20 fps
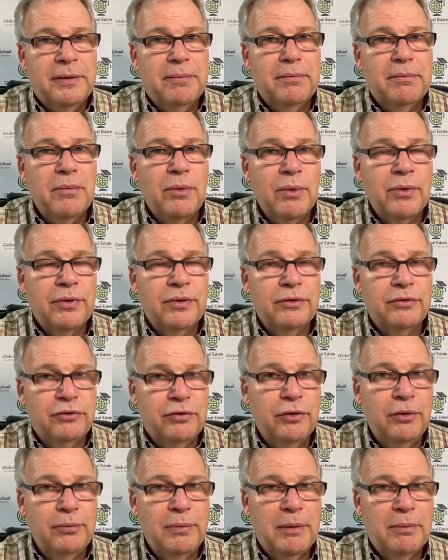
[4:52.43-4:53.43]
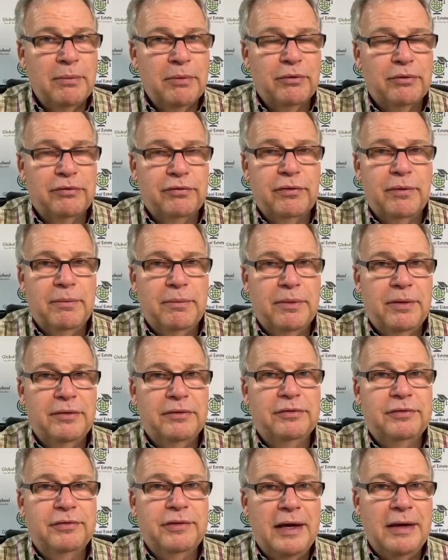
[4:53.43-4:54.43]
more than 2 members from the
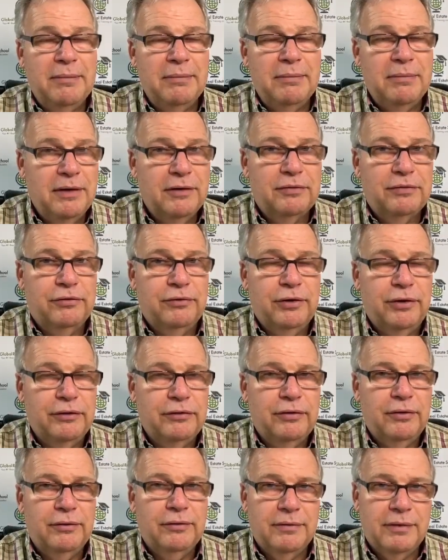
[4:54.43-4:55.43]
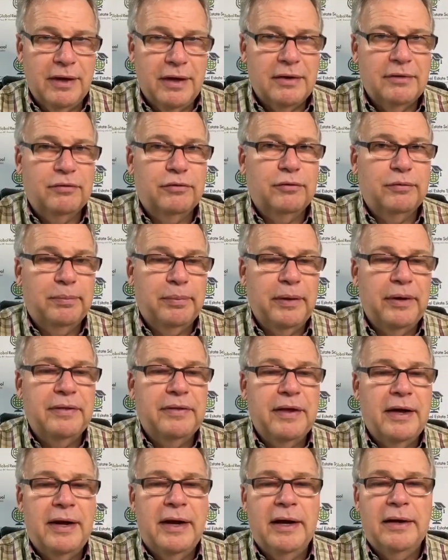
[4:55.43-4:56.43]
same district. So they've got to spread
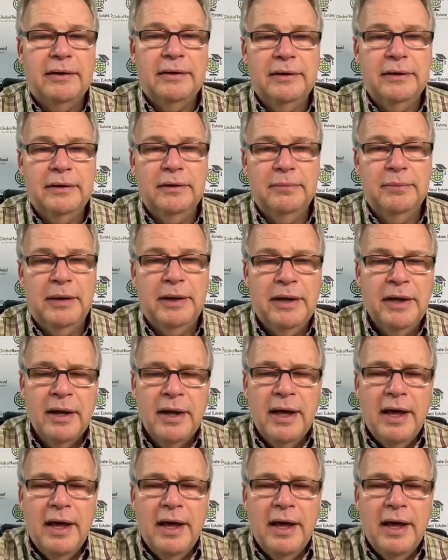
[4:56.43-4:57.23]
that out a little bit.